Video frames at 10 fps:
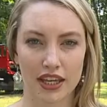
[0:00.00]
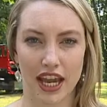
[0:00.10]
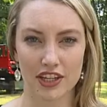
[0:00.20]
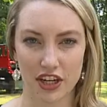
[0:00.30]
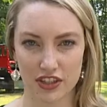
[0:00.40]

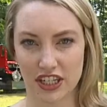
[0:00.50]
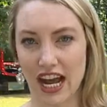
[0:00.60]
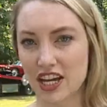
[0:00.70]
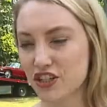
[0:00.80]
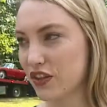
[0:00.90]
Yeah, Chelsea, and
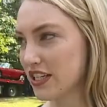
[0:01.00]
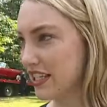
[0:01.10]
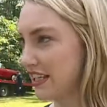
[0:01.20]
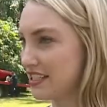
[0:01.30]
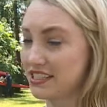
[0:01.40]
as you can
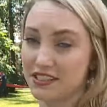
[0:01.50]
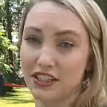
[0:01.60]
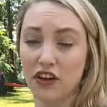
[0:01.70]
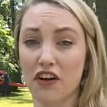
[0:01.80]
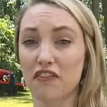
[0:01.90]
see, this is
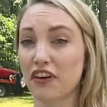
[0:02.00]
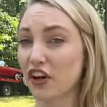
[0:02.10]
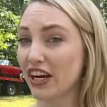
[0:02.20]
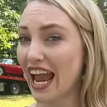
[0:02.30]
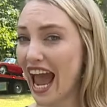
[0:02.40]
still a
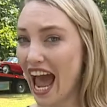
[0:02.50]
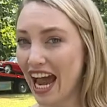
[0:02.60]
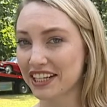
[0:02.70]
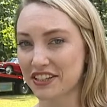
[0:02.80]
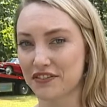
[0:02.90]
very
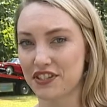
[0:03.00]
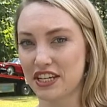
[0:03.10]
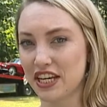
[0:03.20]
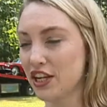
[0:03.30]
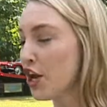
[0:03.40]
active
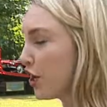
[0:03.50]
scene.